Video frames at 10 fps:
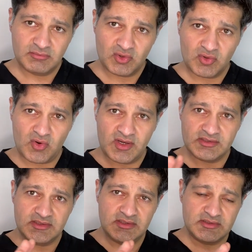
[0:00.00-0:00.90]

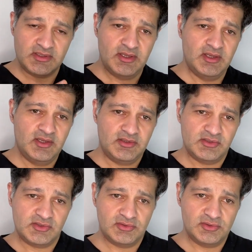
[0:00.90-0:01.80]
progresses,
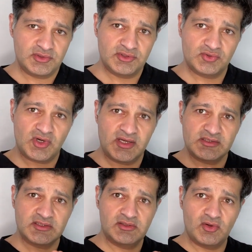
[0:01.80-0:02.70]
the solution
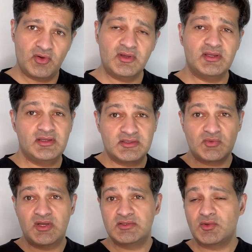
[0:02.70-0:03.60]
tracks along, and that's
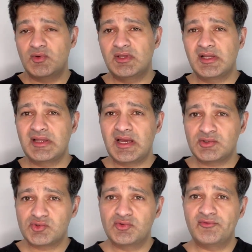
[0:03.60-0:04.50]
why it's called a
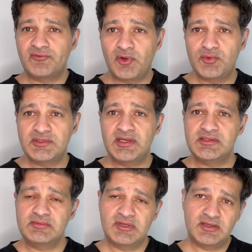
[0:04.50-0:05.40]
lateral flow
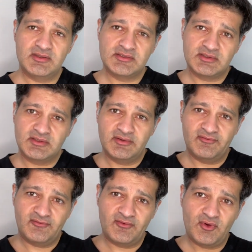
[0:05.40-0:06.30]
test, because the
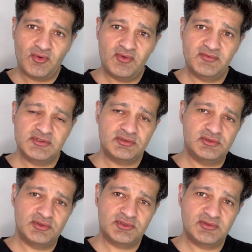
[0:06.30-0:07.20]
flow of the
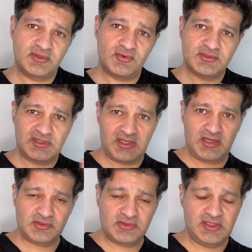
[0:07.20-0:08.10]
solution goes
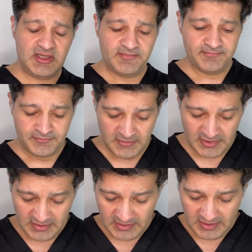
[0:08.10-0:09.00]
laterally.
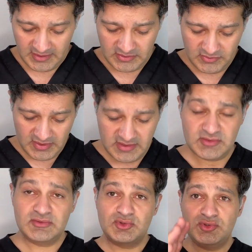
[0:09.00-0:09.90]
And you'll
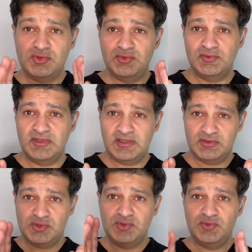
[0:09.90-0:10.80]
get there are
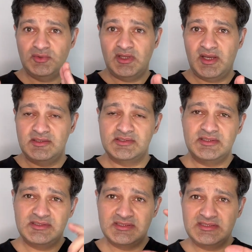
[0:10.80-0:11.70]
two lines.
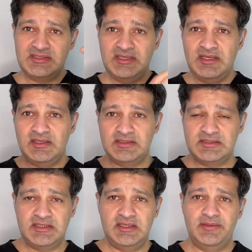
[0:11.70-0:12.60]
There's a C and a
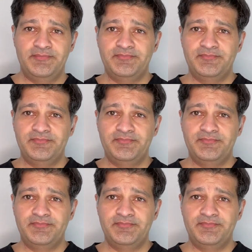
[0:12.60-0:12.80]
T.